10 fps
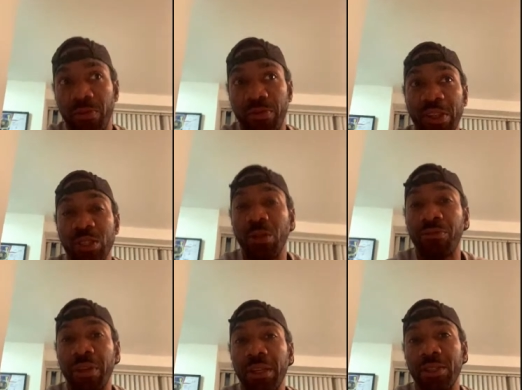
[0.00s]
Physical
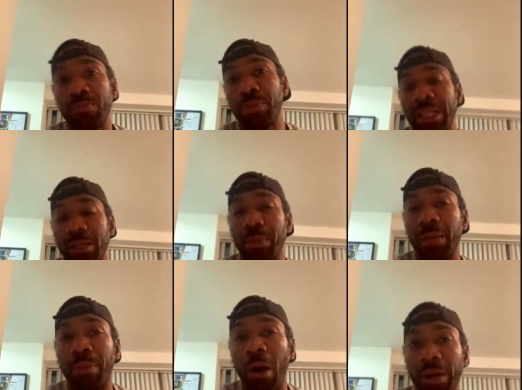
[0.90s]
fitness plays a
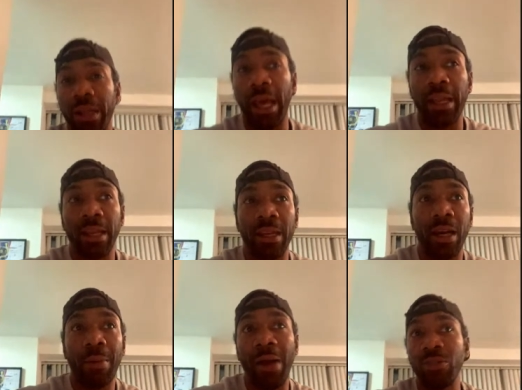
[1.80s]
big part of that. And
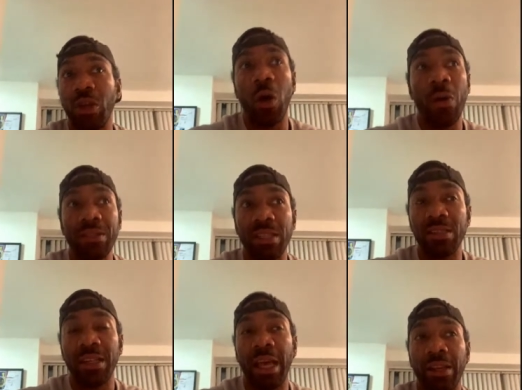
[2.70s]
I was always
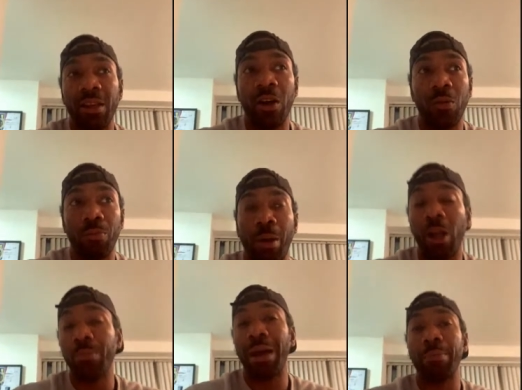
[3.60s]
into that. Part
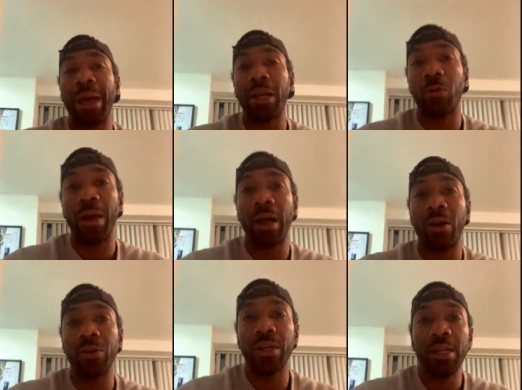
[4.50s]
of my
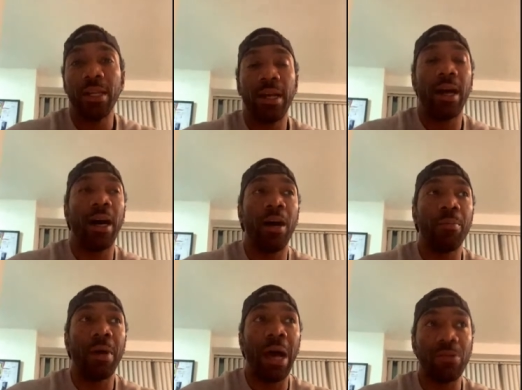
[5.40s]
background,
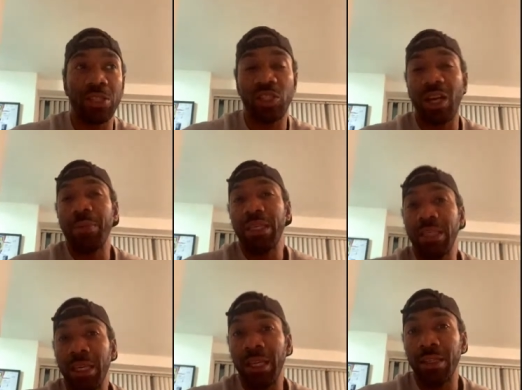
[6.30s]
I was a chubby
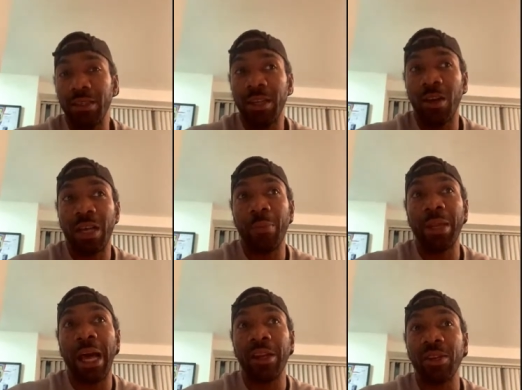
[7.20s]
kid,
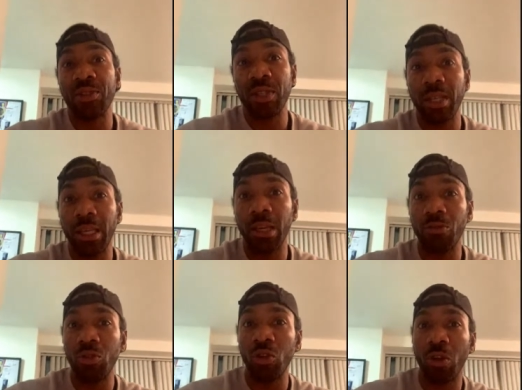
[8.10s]
coming out of the city here
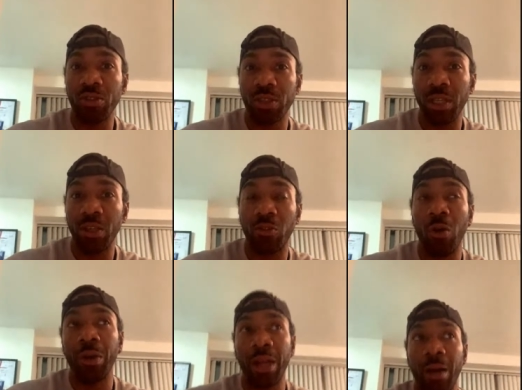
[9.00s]
in New York City,
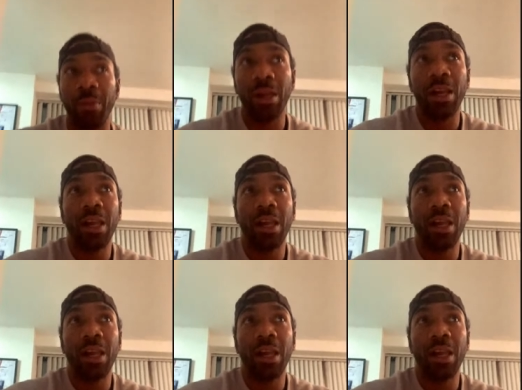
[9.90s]
growing up.